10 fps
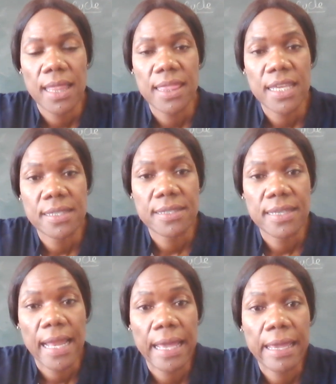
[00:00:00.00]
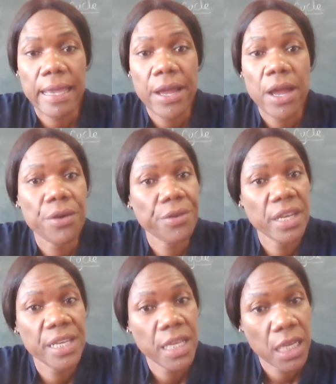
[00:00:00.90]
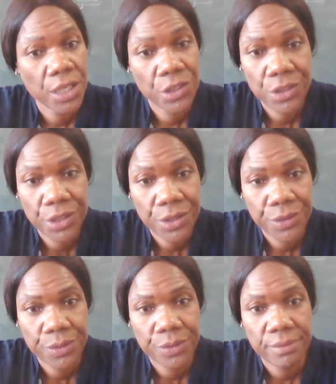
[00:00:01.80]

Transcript: Things like radiation.